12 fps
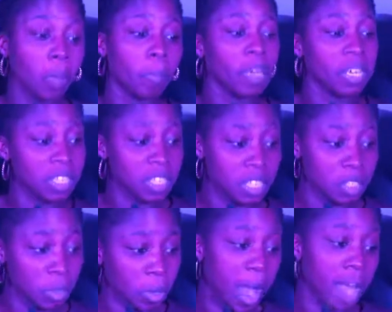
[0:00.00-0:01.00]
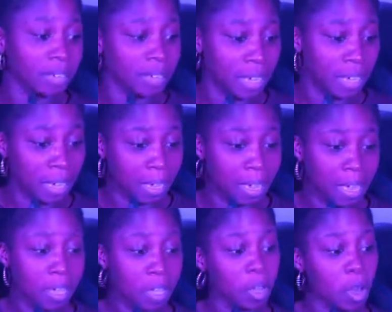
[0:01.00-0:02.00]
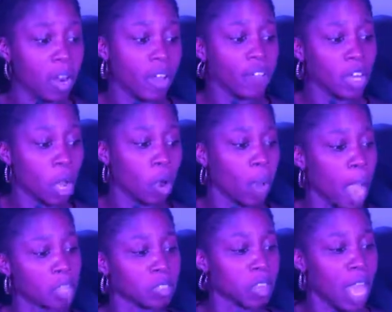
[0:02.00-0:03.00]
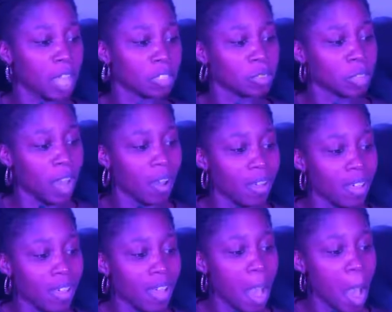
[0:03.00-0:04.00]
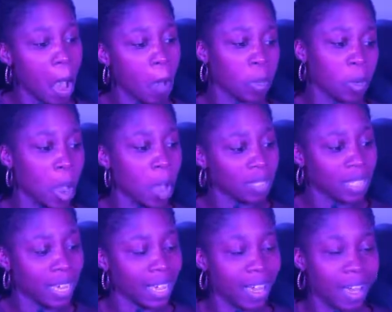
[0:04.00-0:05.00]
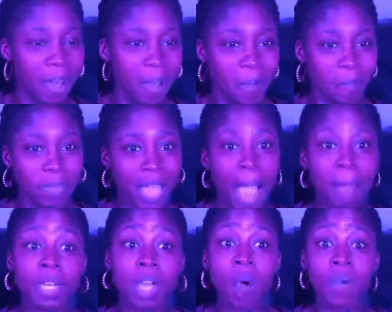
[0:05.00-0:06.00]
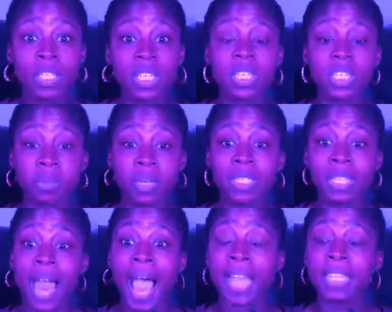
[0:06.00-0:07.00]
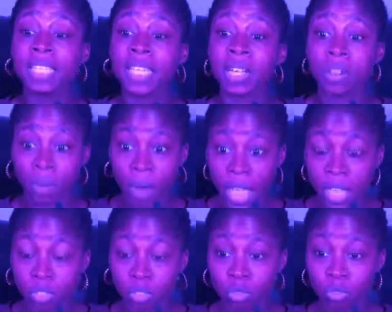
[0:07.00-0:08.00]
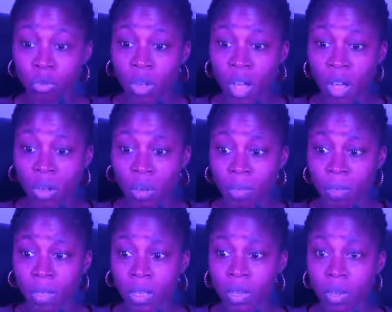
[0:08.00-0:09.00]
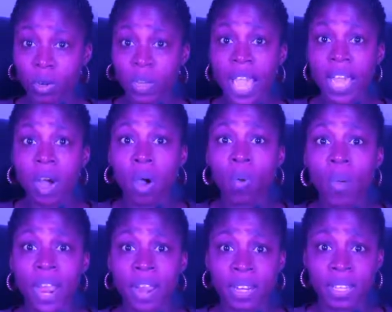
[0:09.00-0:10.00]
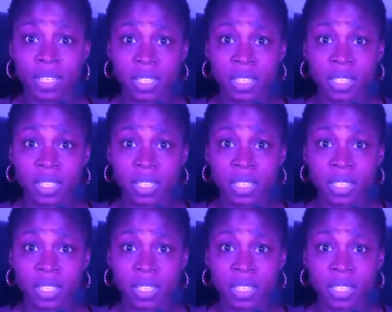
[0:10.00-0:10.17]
pieces, I did, and a little razzle dazzle, you know what I'm saying. I'm gonna go into this piece that I did write to create awareness